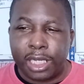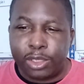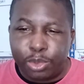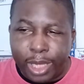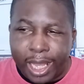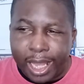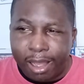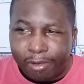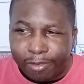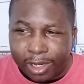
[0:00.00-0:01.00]
I do
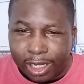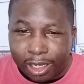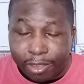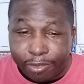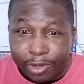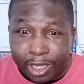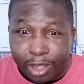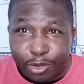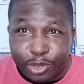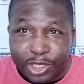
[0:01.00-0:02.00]
have three
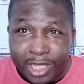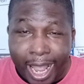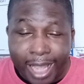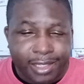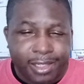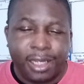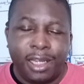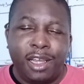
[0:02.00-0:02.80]
other stacks